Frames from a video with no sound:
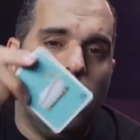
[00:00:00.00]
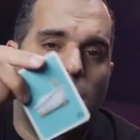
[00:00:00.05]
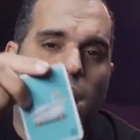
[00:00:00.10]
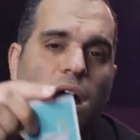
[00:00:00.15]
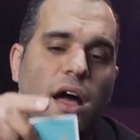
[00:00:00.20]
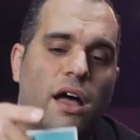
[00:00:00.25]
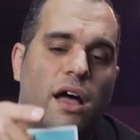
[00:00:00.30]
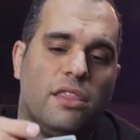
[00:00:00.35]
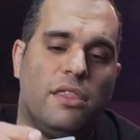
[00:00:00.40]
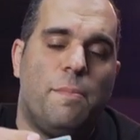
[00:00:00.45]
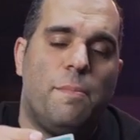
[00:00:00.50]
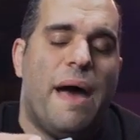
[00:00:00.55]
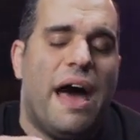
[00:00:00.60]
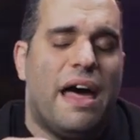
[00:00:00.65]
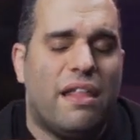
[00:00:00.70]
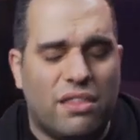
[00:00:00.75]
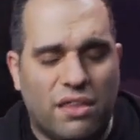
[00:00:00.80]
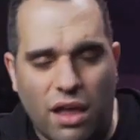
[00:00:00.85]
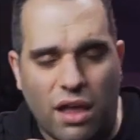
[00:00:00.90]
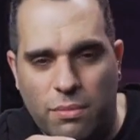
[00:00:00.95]
The
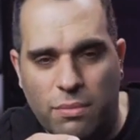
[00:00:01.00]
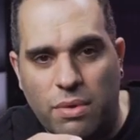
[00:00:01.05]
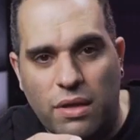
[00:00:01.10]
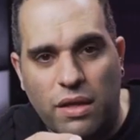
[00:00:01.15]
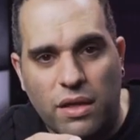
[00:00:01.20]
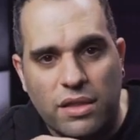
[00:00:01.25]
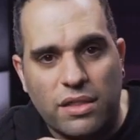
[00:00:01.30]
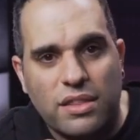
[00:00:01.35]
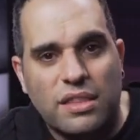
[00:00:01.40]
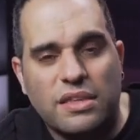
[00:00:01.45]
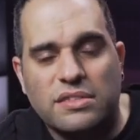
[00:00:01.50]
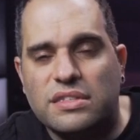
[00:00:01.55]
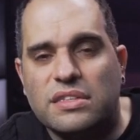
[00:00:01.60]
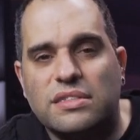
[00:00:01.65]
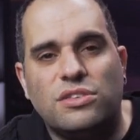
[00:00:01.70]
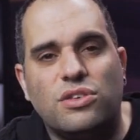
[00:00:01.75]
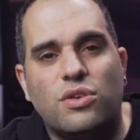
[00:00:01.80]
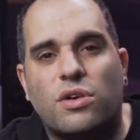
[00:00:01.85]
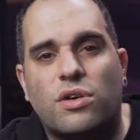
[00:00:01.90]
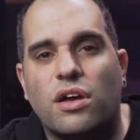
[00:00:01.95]
bathtub. This
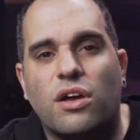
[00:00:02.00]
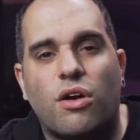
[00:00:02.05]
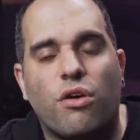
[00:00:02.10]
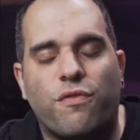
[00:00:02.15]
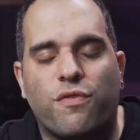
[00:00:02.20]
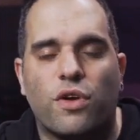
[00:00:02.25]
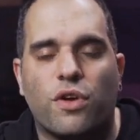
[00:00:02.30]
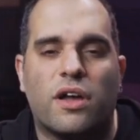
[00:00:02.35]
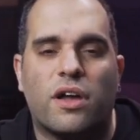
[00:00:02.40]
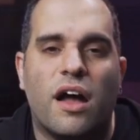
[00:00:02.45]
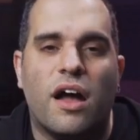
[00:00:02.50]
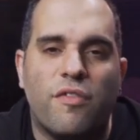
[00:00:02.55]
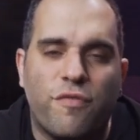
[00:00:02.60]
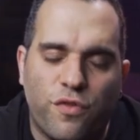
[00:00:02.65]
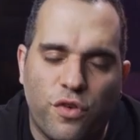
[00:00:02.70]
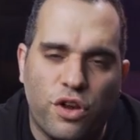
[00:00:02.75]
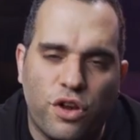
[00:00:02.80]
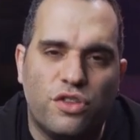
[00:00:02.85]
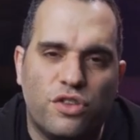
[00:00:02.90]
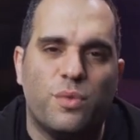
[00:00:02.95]
is, you can go for
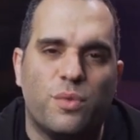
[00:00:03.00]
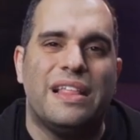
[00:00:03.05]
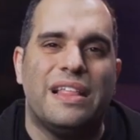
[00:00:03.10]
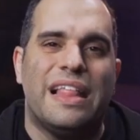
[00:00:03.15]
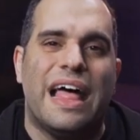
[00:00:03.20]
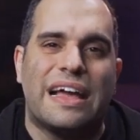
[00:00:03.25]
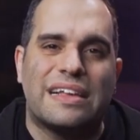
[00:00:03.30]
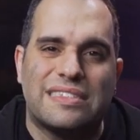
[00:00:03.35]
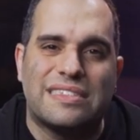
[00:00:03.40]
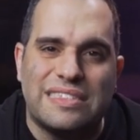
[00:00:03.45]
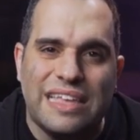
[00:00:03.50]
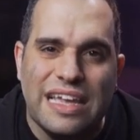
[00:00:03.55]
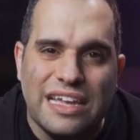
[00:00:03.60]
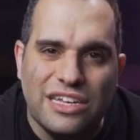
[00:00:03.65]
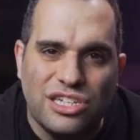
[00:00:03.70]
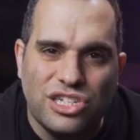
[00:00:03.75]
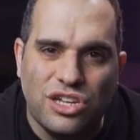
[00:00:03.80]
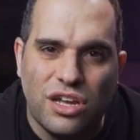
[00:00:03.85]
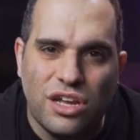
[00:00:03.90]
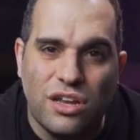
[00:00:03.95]
comfort,
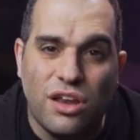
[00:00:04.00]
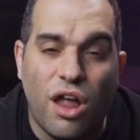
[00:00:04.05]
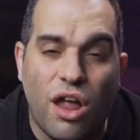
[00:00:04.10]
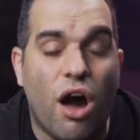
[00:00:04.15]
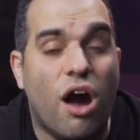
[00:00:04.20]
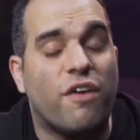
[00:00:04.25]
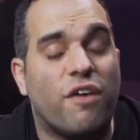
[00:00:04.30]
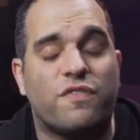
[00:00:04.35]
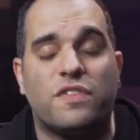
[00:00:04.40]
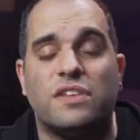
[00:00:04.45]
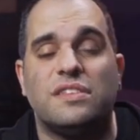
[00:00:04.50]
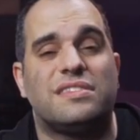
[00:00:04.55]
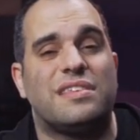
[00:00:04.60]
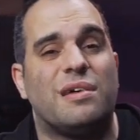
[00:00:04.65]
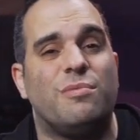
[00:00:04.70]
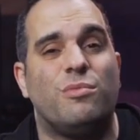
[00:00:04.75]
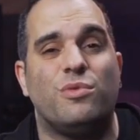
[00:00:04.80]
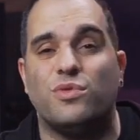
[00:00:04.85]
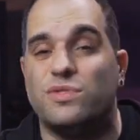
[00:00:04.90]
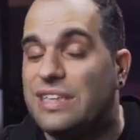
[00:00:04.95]
relaxation, often
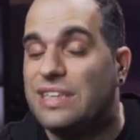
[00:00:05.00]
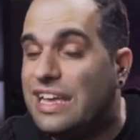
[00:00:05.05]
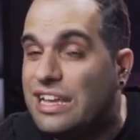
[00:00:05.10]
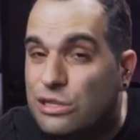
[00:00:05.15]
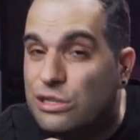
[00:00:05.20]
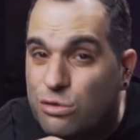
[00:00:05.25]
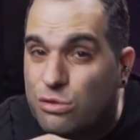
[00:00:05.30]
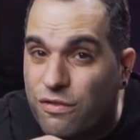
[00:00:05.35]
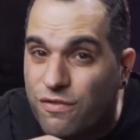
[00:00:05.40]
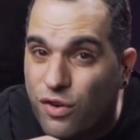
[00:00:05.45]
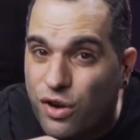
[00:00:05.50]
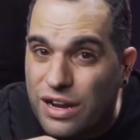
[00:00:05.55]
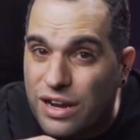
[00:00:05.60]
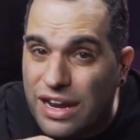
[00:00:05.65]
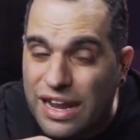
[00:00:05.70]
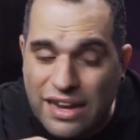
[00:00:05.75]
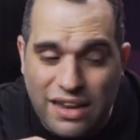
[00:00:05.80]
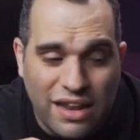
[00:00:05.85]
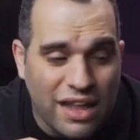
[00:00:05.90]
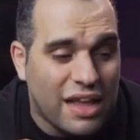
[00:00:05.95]
someone who's
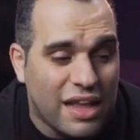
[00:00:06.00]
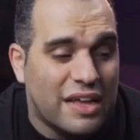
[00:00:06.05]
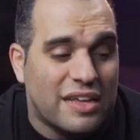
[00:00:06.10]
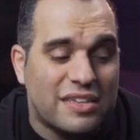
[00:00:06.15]
introverted,